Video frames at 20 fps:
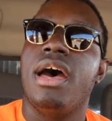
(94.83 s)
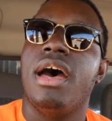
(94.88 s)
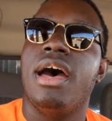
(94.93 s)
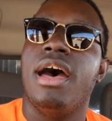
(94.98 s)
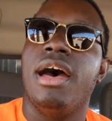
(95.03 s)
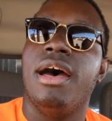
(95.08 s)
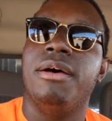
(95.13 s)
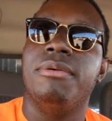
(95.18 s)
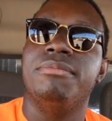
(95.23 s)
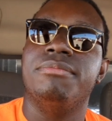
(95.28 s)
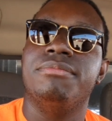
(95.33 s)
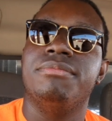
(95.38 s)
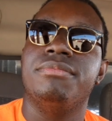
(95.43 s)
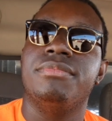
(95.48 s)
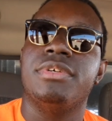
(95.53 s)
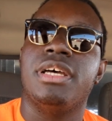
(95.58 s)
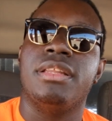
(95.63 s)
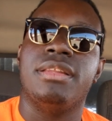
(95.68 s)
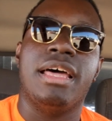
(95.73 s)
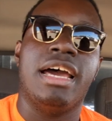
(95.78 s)

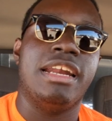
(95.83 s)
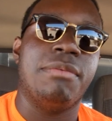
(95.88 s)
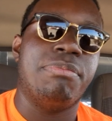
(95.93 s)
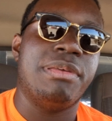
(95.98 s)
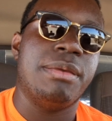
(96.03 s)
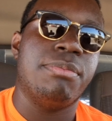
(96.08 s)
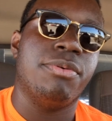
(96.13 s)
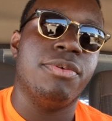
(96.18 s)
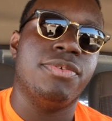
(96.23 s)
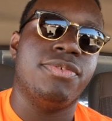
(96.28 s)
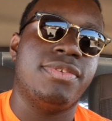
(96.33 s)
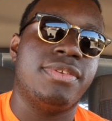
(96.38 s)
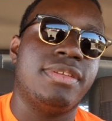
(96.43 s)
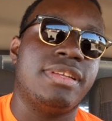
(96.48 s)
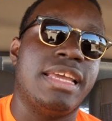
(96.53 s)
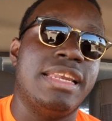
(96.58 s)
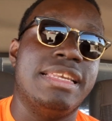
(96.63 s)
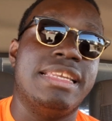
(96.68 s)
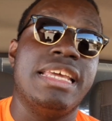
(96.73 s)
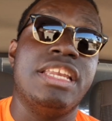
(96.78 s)
Um, a lot of people
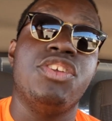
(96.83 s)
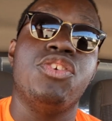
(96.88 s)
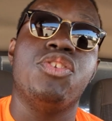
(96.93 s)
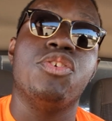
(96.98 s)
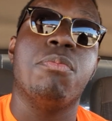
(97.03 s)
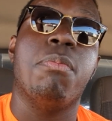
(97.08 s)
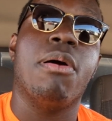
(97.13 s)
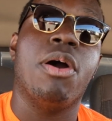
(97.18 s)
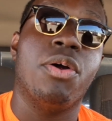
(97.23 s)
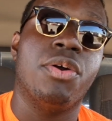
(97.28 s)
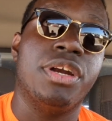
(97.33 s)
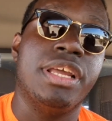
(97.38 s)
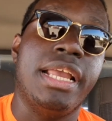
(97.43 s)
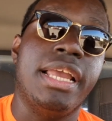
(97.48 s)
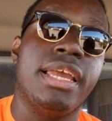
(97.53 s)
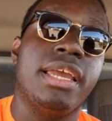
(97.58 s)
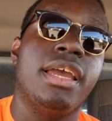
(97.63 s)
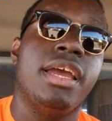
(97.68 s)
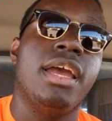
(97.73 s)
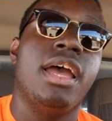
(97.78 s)
continue to
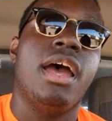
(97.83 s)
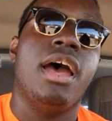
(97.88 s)
party